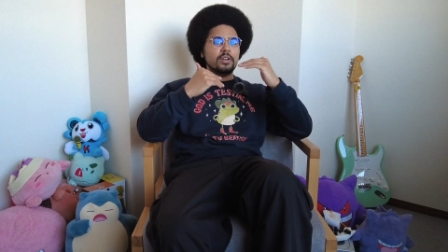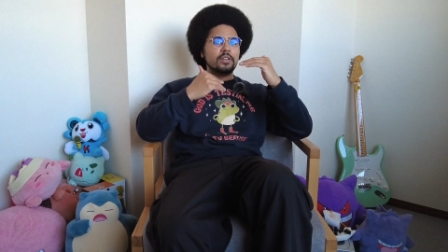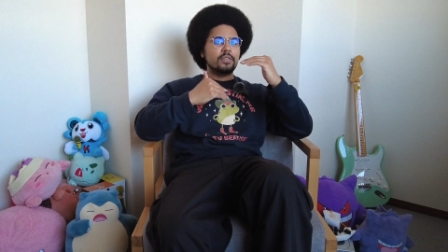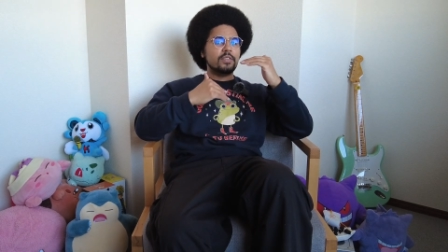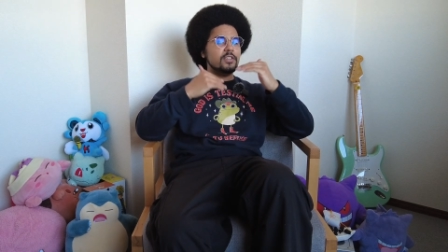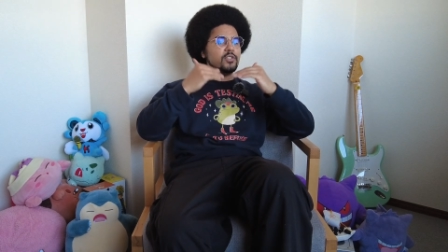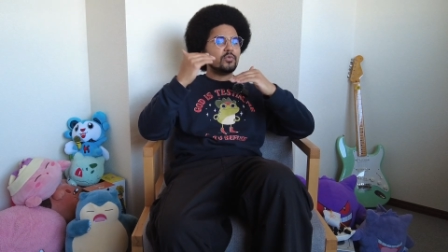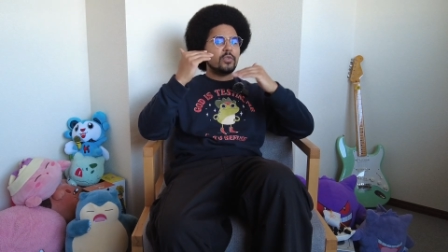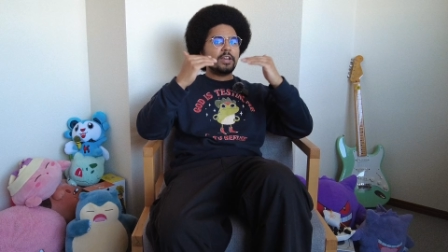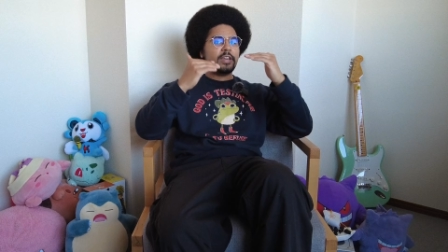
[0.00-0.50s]

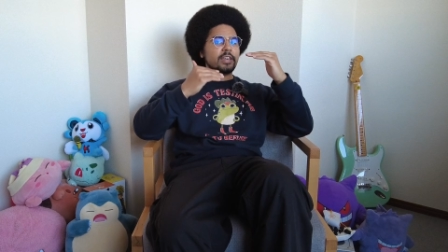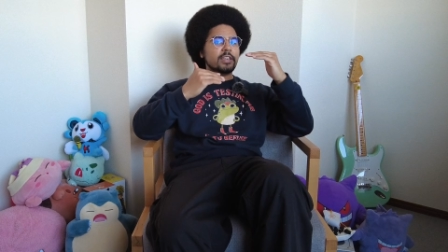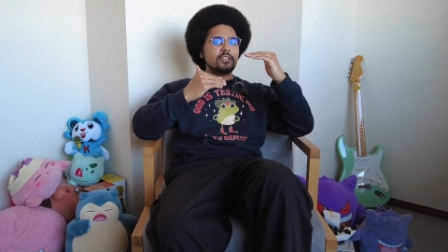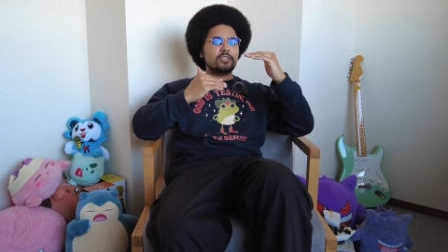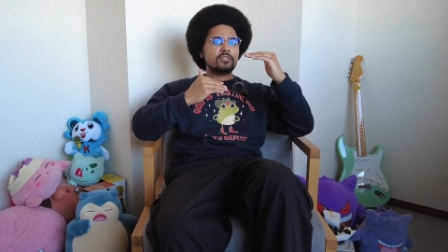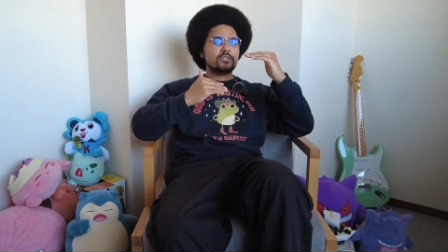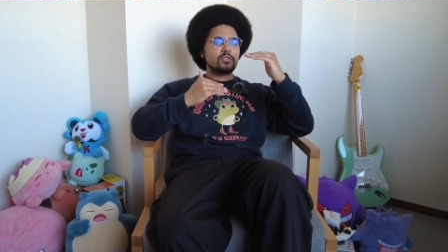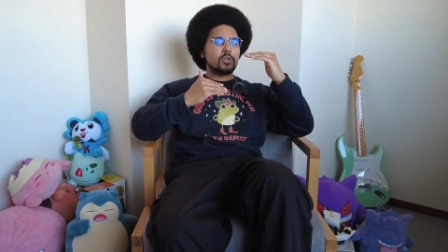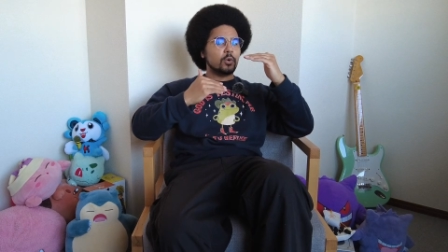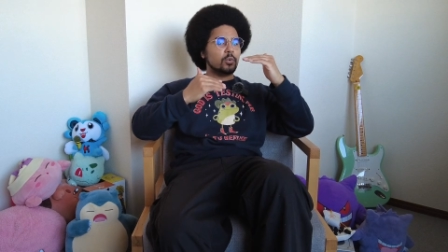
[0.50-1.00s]
These
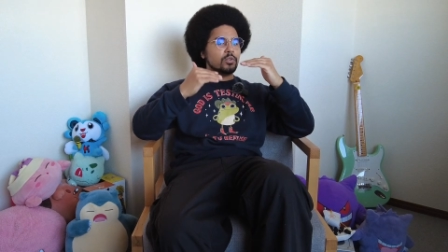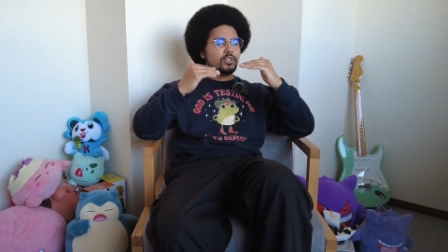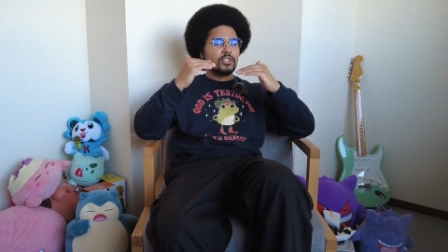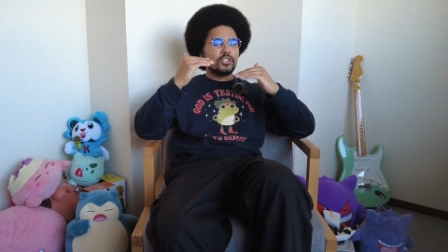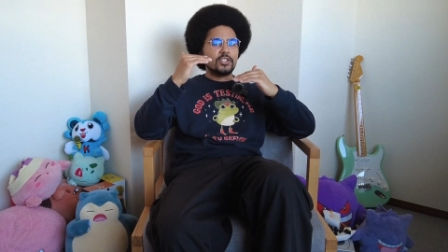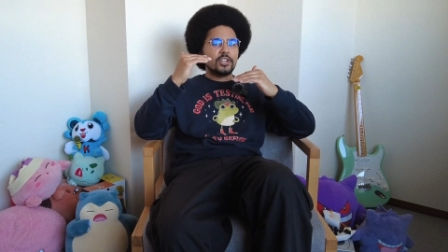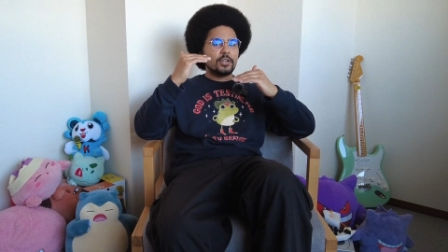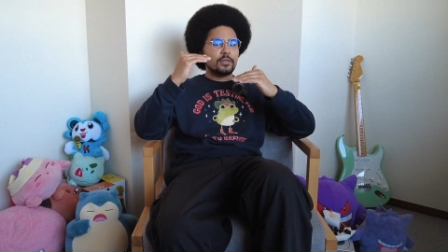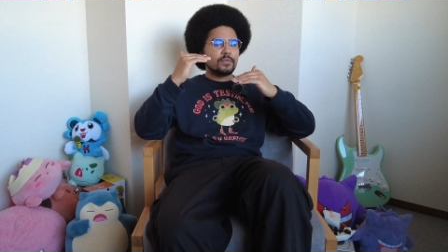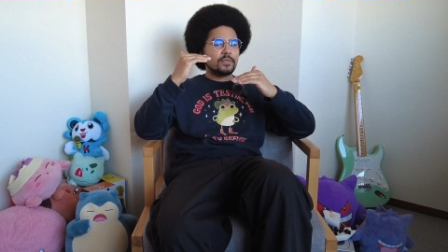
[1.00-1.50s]
rankings don't
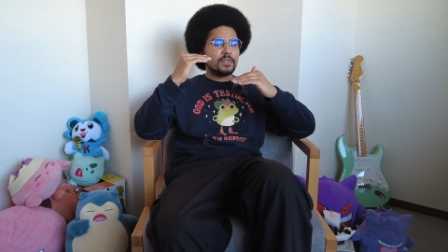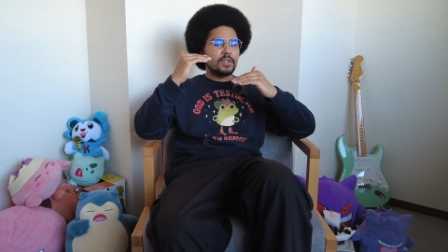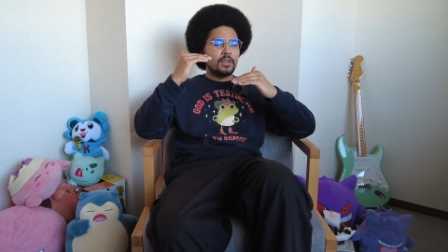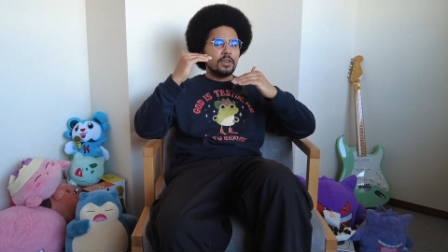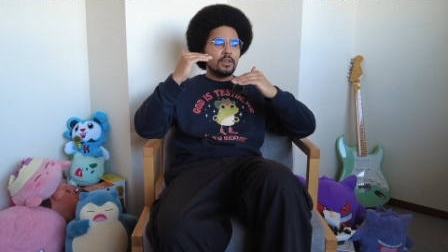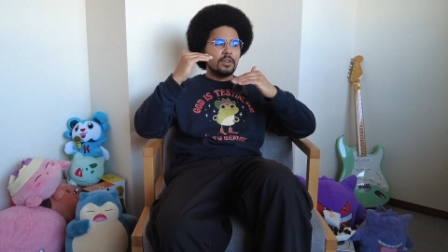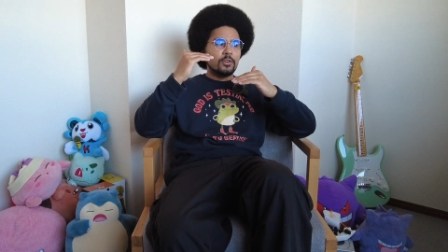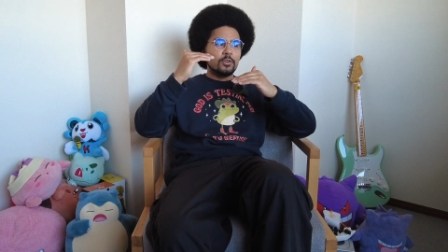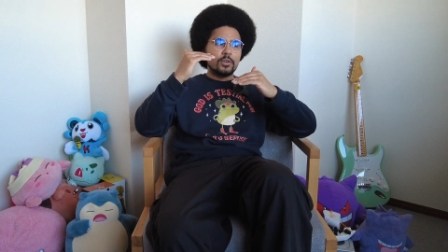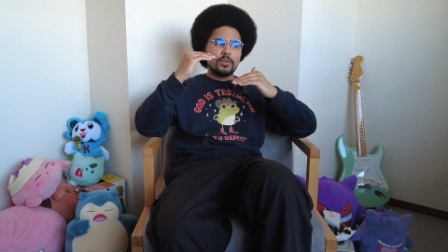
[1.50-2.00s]
shift
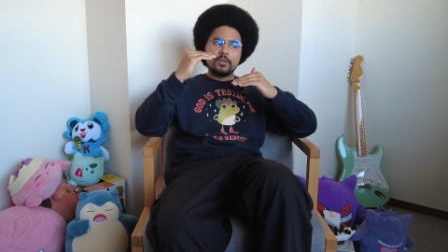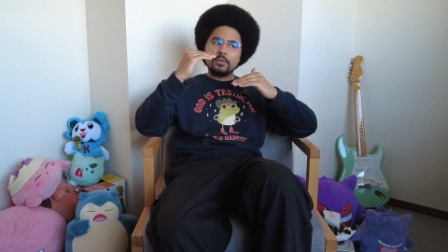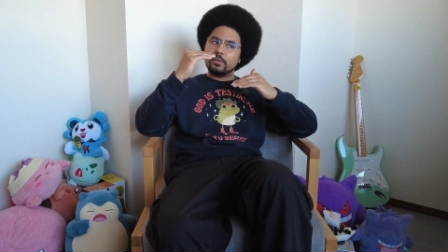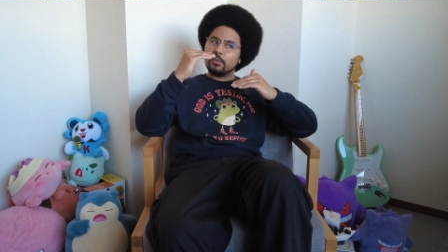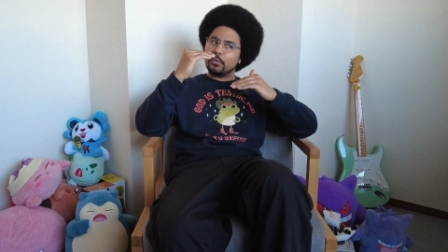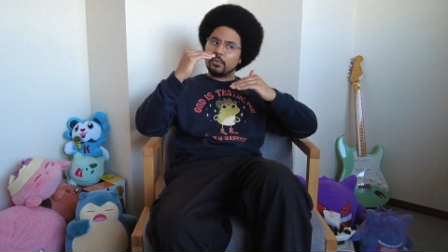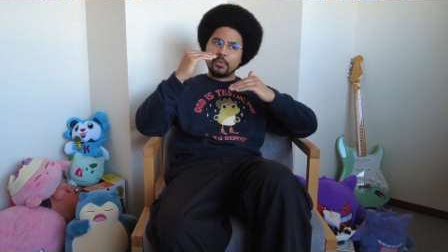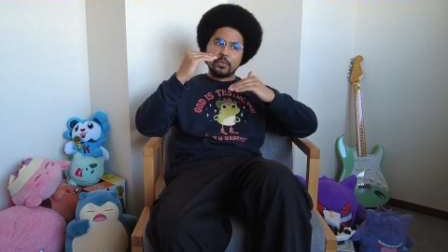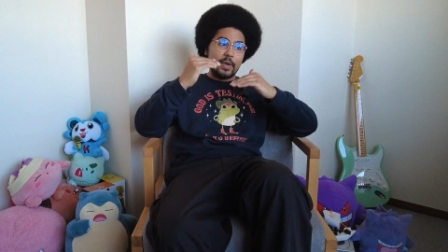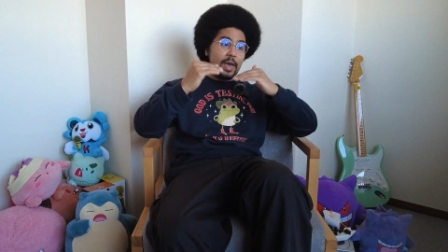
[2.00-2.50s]

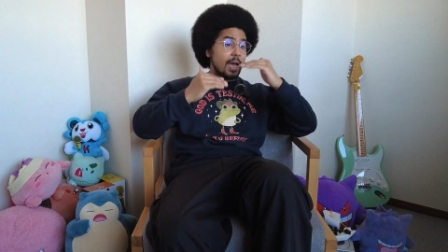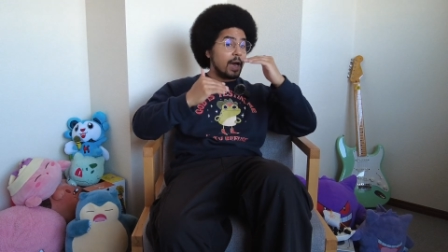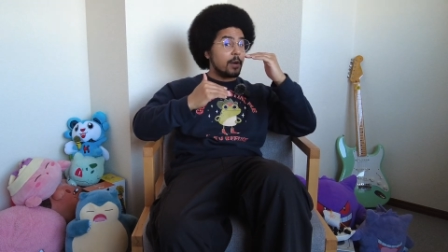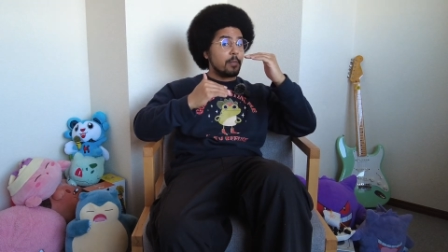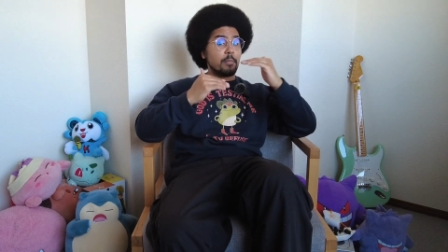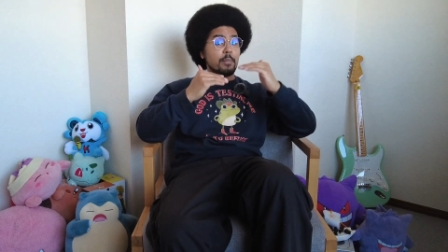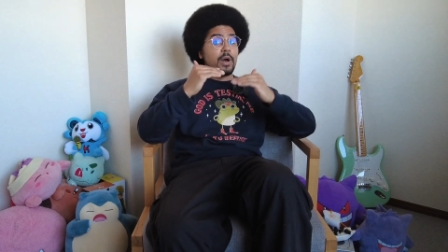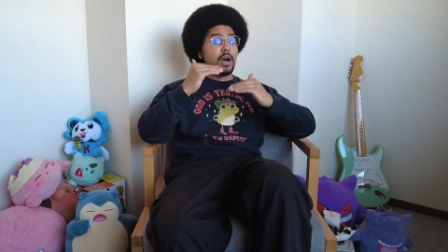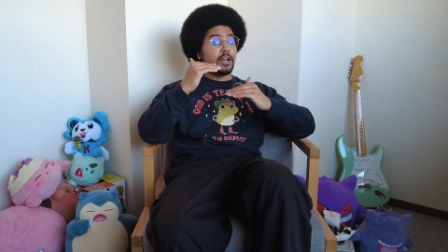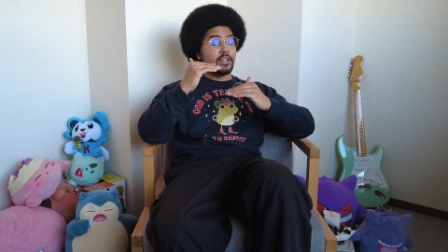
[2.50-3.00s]
that
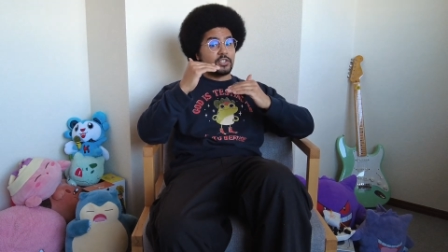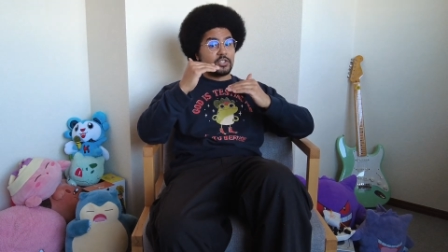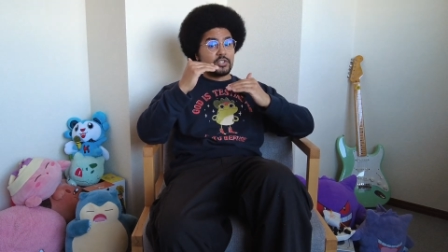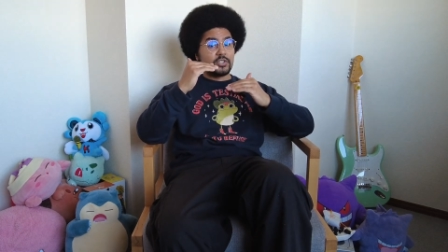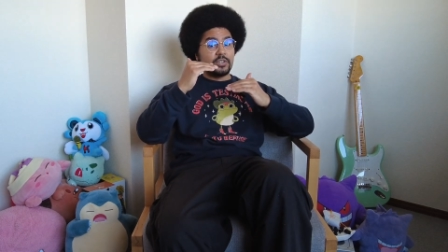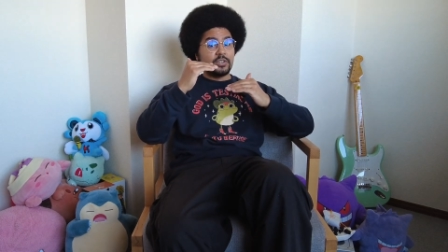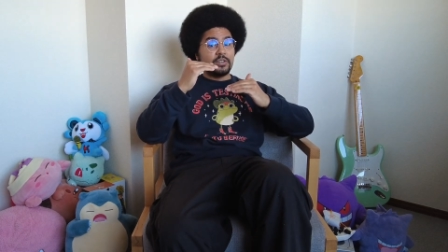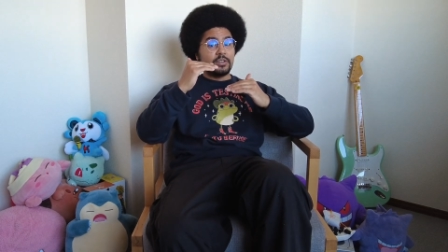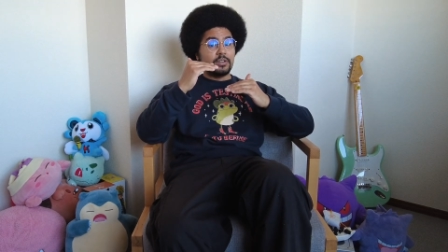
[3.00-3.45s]
much.